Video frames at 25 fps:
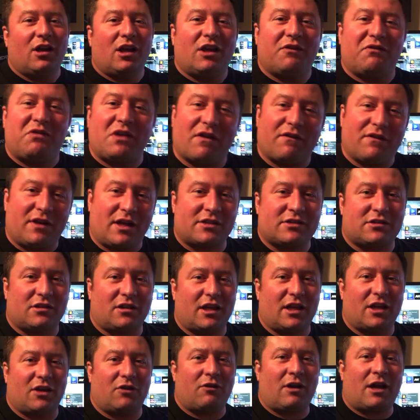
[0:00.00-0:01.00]
If you have an extra
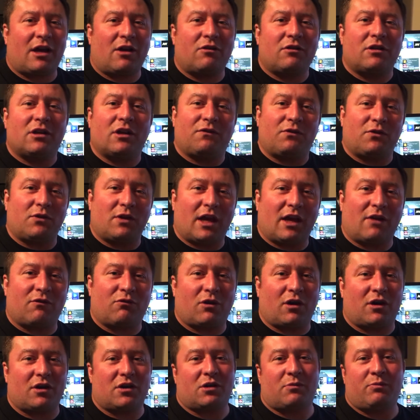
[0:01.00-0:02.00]
laying around, if you have
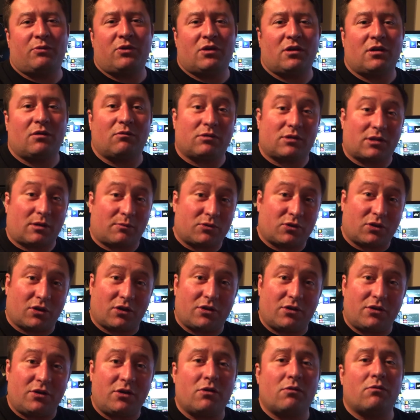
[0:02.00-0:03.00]
one on your computer, which I'm sure
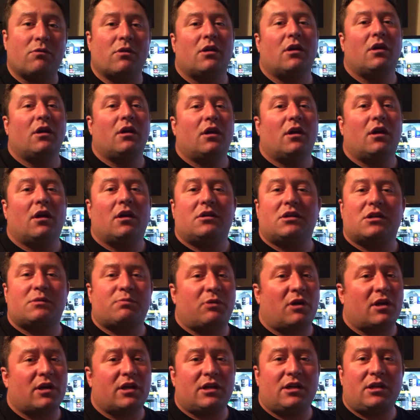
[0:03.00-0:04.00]
you do, just
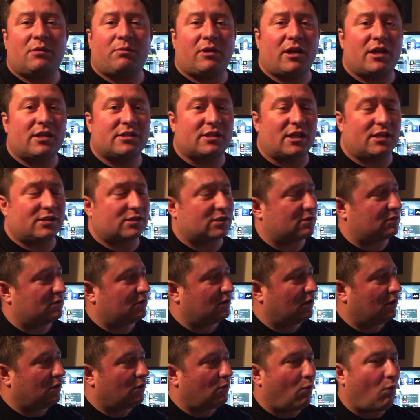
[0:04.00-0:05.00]
plug it in your PlayStation.
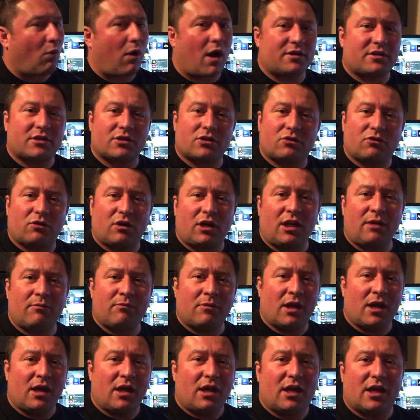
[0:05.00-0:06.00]
Watch a
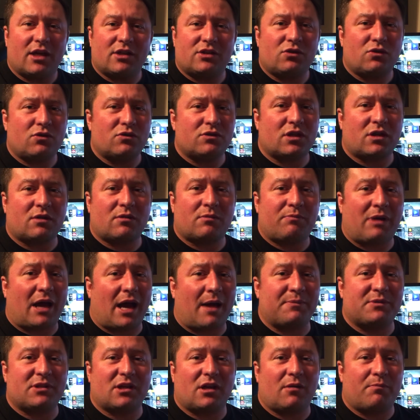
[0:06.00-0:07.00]
stream. As soon as it
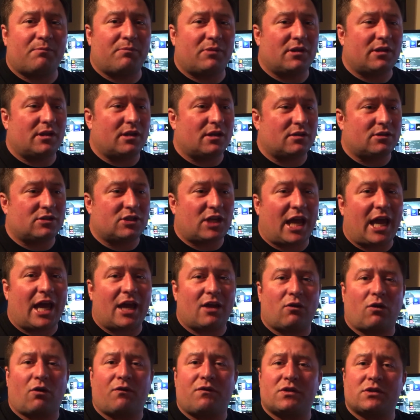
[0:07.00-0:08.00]
pops up in the
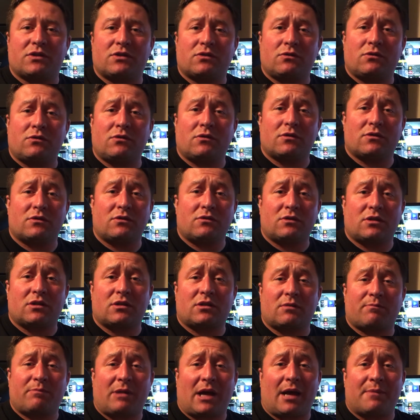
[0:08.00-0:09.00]
chat, or if you soon, as soon as
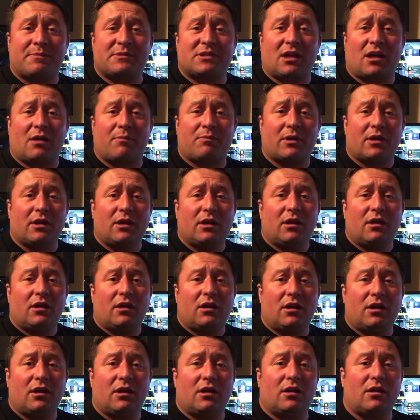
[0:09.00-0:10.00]
it pops up
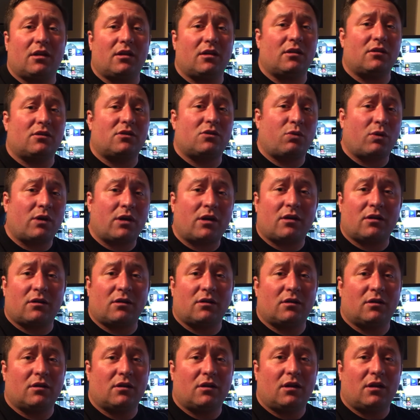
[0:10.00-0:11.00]
in
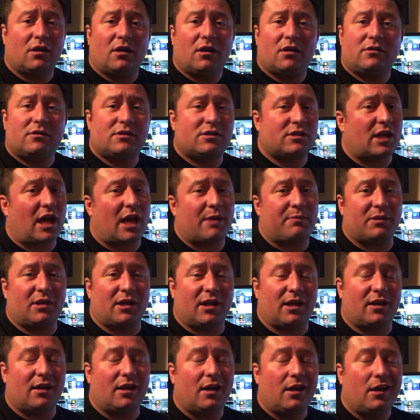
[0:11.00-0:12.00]
Twitter, just type it
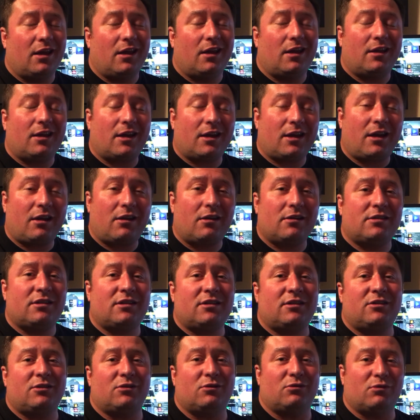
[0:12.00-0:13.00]
in. And I
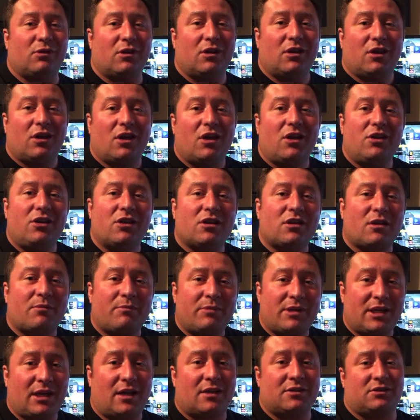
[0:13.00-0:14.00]
guarantee you, you're gonna
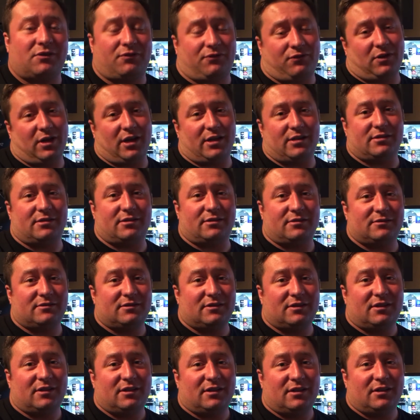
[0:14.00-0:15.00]
beat out your friends.
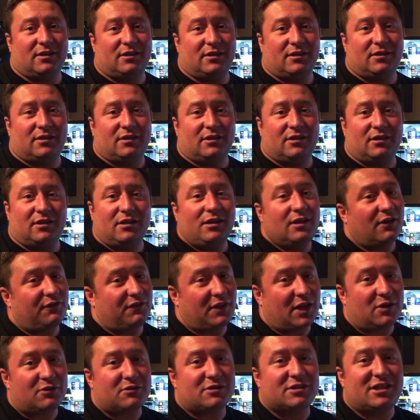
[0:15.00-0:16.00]
If
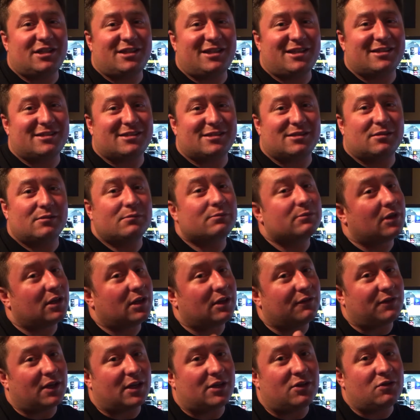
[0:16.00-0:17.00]
they don't see this, but
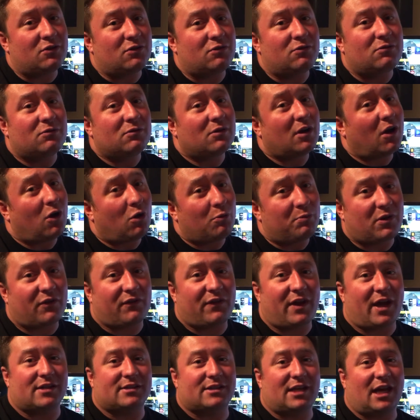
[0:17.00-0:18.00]
if they do, I hope you're
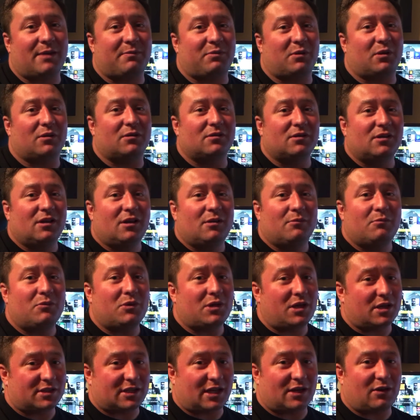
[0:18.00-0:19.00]
fast typer
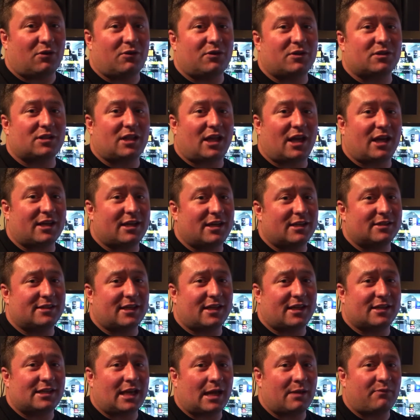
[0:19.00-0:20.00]
because I know there's a lot of kids that
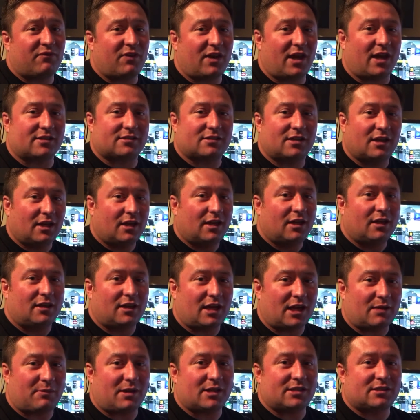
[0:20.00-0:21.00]
can type fast,
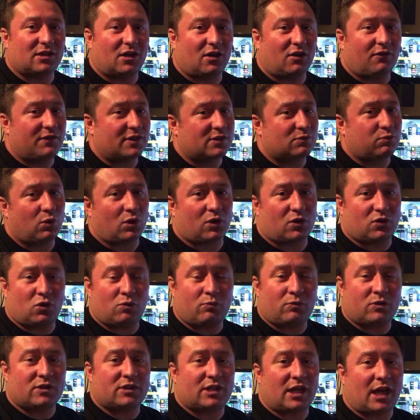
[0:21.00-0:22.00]
like myself. It's worked
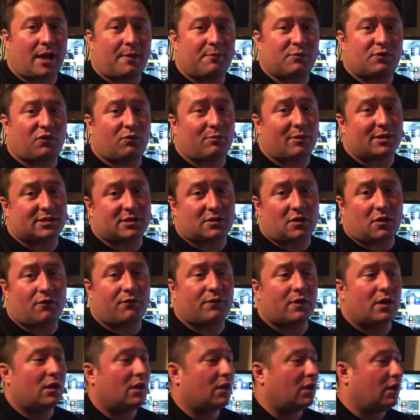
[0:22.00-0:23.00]
numerous times for myself
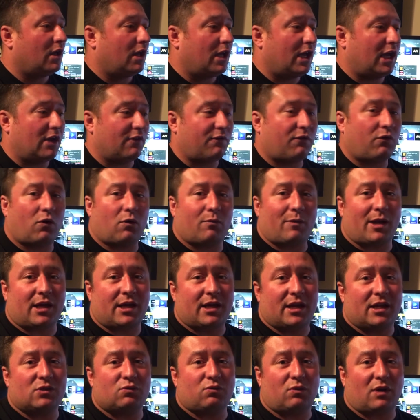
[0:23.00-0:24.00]
and for my
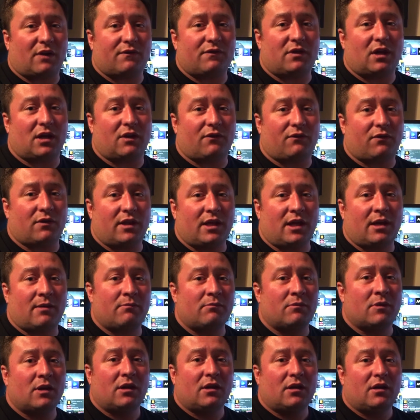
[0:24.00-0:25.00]
kids when I've done it for
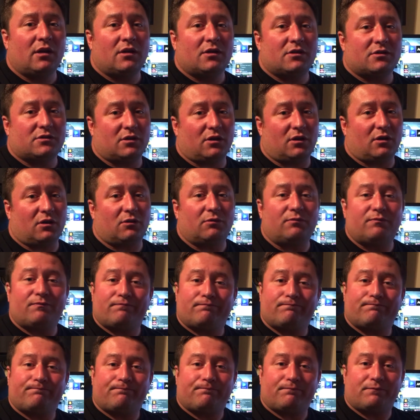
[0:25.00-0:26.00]
them. So
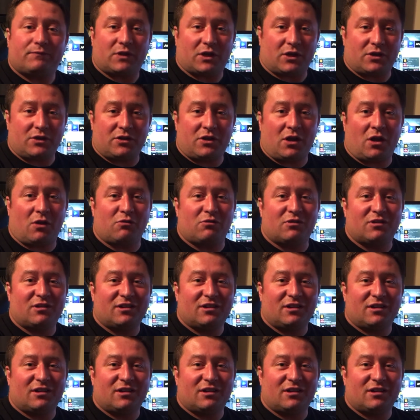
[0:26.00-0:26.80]
there you go.